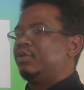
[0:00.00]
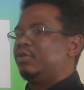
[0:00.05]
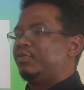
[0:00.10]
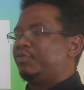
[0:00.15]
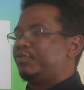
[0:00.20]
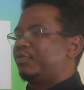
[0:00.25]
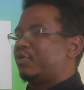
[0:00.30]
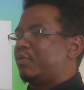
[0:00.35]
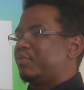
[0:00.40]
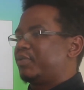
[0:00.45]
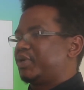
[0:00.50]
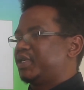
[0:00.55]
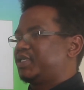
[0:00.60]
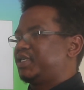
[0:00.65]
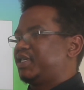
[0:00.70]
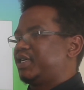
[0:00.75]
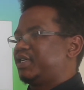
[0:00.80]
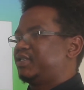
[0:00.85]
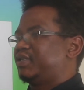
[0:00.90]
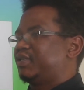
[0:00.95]
from
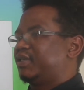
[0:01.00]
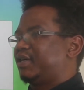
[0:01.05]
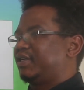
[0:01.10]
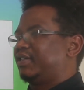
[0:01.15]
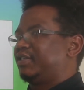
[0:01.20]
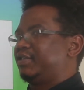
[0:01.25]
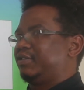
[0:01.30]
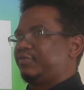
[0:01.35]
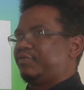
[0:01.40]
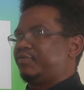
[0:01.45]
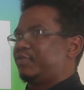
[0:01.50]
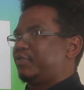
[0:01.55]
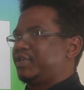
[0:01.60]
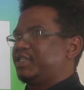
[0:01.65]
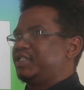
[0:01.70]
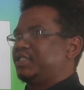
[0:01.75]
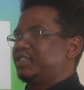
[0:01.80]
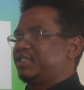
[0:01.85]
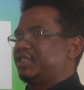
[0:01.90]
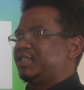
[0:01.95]
research that, for
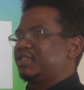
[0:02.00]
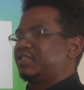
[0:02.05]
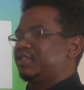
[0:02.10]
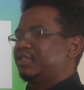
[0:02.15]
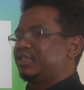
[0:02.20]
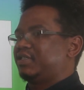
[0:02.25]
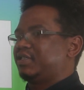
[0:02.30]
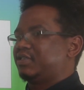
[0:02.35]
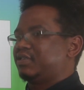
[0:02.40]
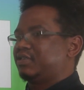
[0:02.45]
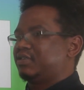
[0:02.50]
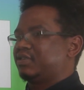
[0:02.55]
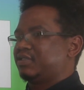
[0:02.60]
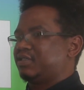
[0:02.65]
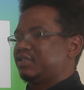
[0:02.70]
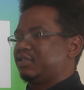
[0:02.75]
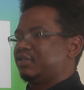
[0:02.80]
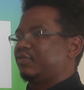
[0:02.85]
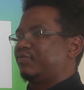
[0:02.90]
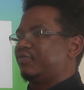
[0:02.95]
instance, the
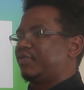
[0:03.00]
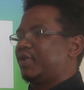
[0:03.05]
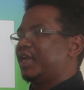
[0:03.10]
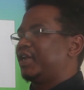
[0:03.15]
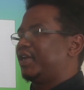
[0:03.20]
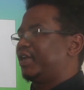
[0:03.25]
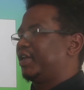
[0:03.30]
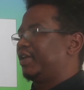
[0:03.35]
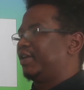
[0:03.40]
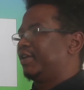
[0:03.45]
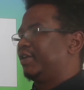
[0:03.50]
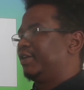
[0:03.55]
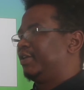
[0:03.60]
city of London,